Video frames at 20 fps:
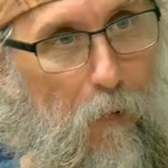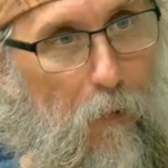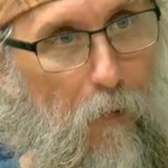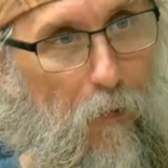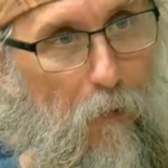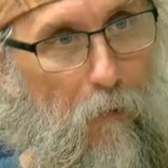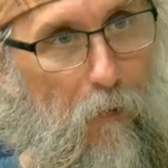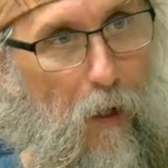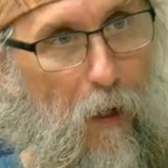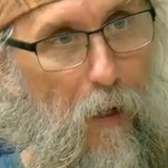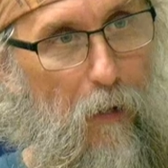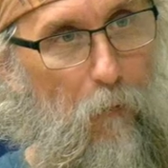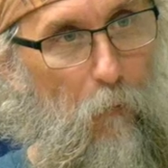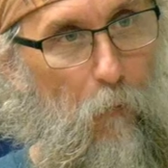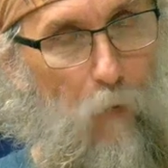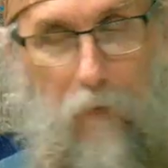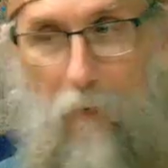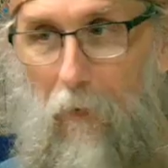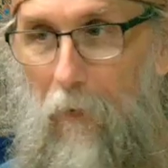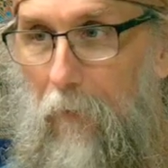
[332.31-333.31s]
Okay,
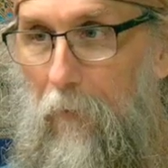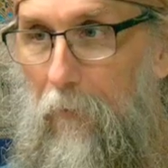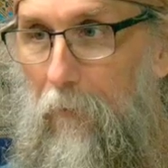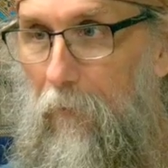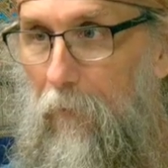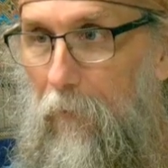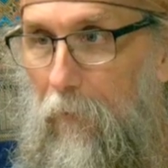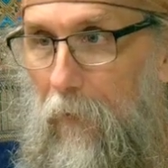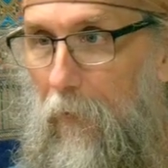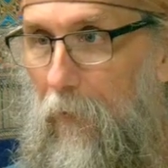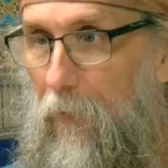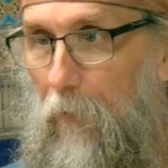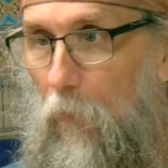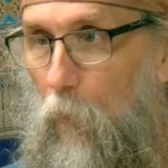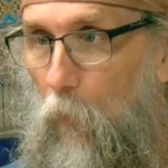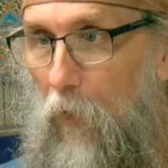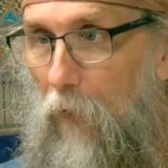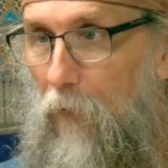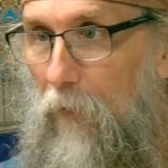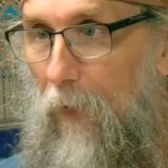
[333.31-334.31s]
when the
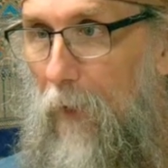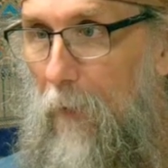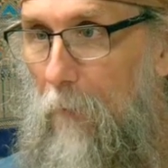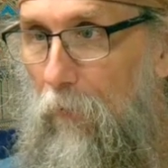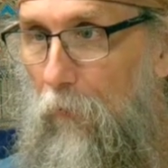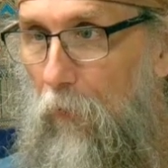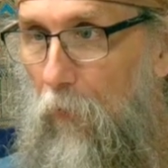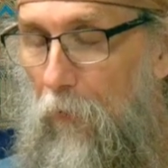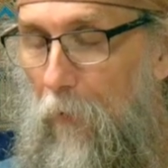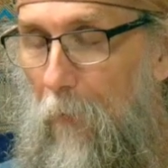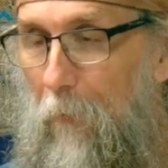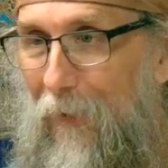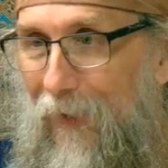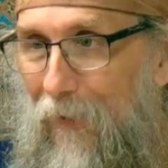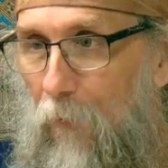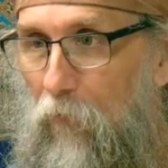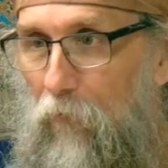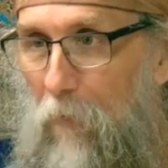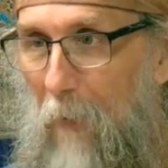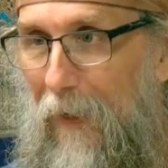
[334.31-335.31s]
word came through them, he
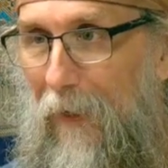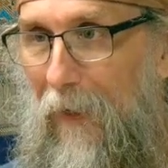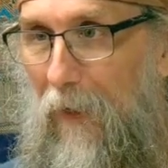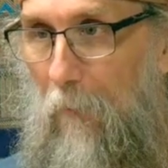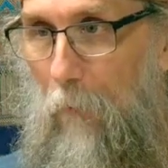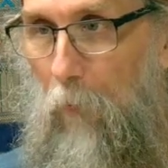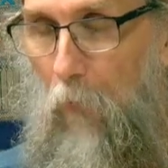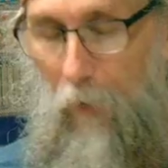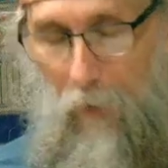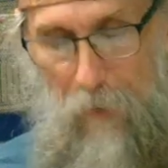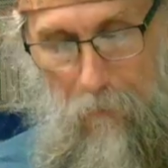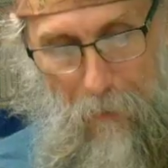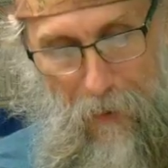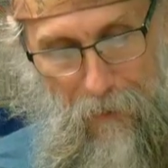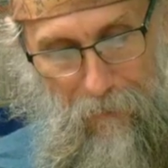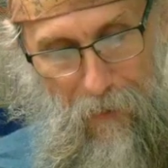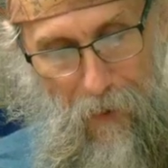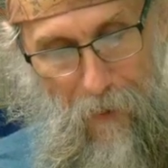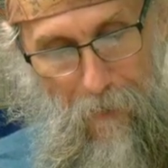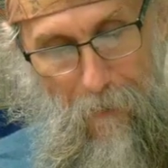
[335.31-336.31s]
was making a point
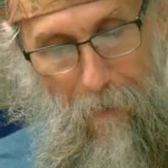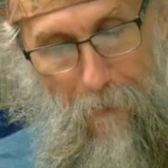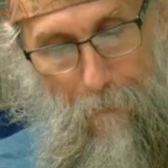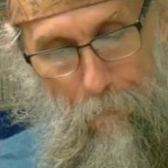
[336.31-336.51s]
about that.